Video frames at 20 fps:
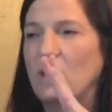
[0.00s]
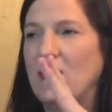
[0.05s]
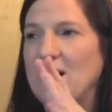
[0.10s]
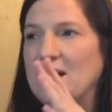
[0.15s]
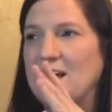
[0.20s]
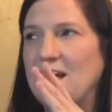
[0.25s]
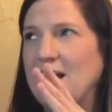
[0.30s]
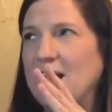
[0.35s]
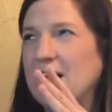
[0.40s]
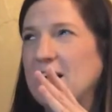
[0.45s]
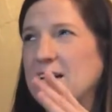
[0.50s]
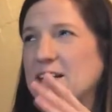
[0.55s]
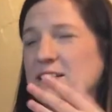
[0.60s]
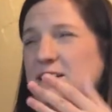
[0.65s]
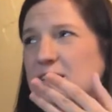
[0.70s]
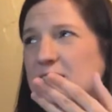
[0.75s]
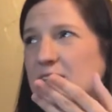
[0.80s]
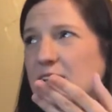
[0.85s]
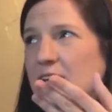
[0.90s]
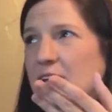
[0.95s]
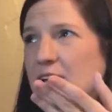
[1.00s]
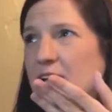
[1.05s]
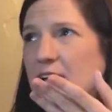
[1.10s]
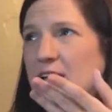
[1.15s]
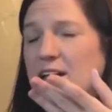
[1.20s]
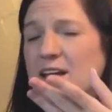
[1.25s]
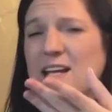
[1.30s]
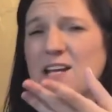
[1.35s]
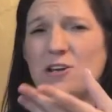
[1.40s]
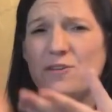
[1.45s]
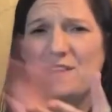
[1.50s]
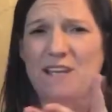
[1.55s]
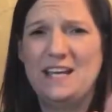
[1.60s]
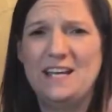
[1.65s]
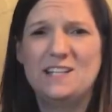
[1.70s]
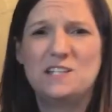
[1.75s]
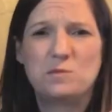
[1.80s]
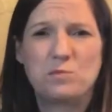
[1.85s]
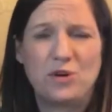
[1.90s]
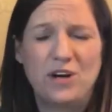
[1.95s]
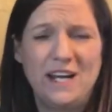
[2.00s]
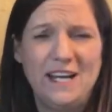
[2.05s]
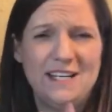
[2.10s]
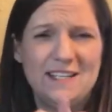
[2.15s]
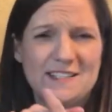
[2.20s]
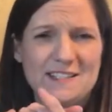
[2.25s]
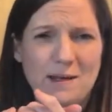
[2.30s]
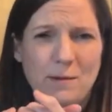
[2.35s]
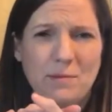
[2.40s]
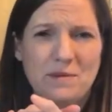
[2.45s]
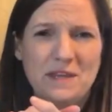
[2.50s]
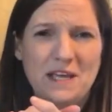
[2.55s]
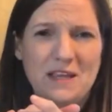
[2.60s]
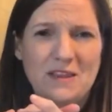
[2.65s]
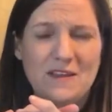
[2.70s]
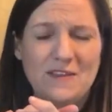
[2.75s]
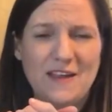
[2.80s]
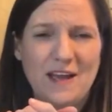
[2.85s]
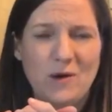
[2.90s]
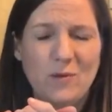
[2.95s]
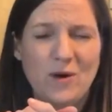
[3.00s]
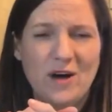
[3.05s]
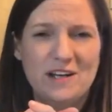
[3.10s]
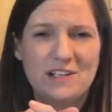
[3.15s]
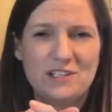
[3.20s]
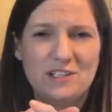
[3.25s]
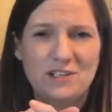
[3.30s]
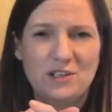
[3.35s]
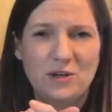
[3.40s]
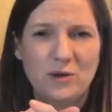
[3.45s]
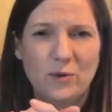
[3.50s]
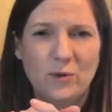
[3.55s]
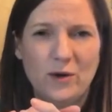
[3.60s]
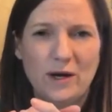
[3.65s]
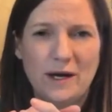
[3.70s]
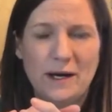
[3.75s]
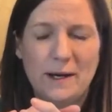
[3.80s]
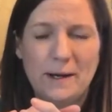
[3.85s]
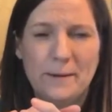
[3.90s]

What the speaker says: Why can't, you know, the kids bring in something that they want to